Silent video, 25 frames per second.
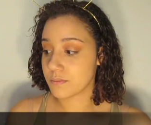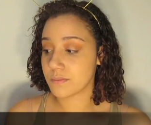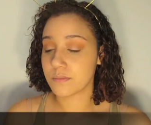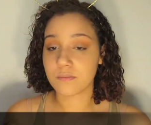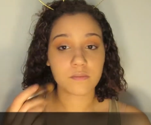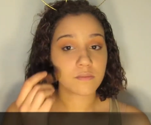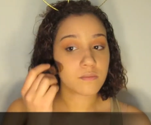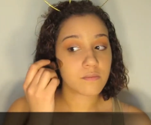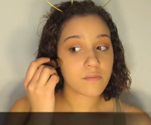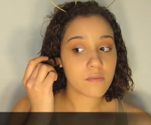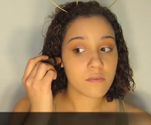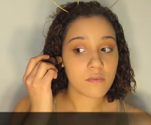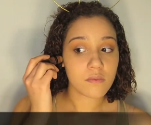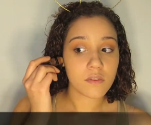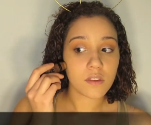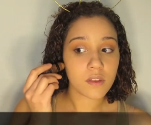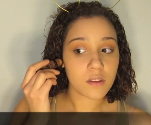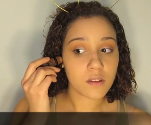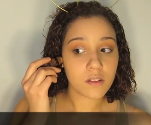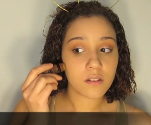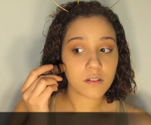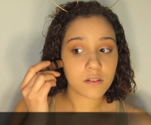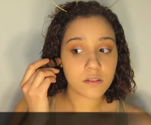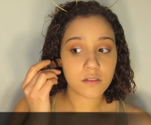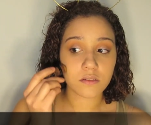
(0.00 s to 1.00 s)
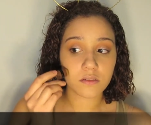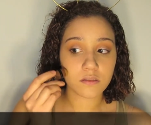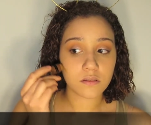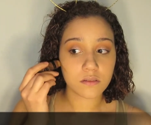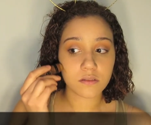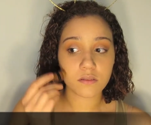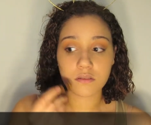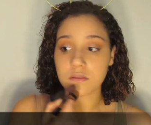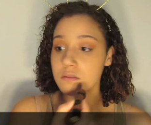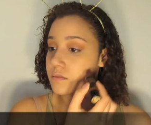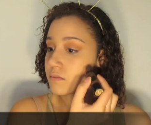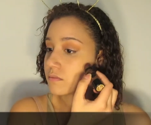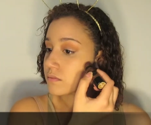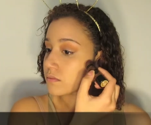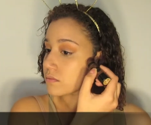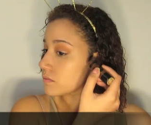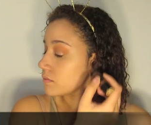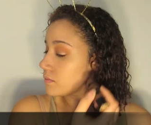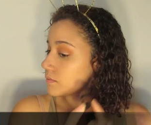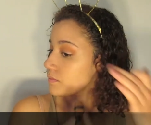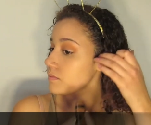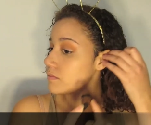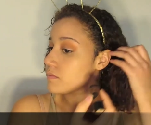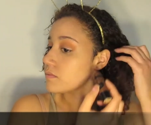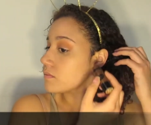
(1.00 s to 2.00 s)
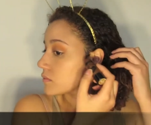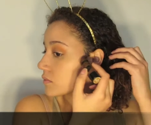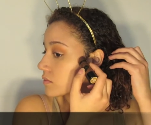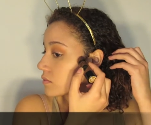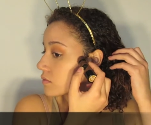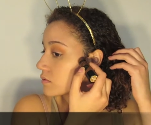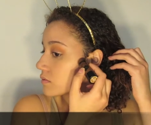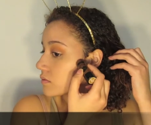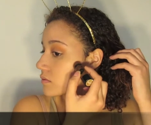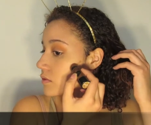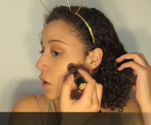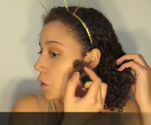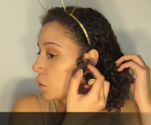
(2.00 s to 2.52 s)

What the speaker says: (no one is talking)